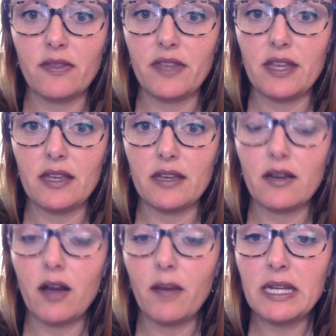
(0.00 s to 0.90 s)
the
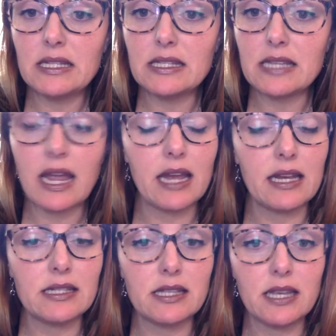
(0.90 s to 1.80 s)
comments and
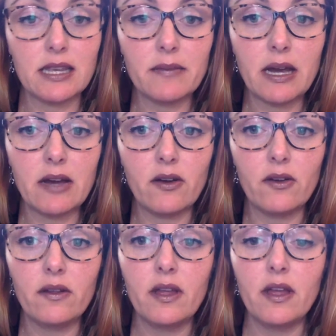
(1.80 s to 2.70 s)
it's in the
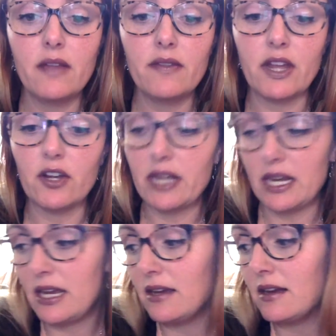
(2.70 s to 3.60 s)
email that you're
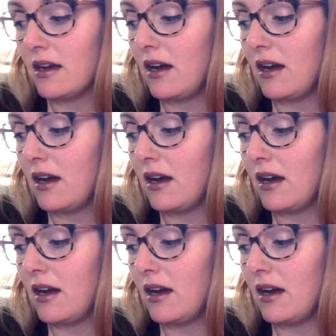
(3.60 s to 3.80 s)
getting.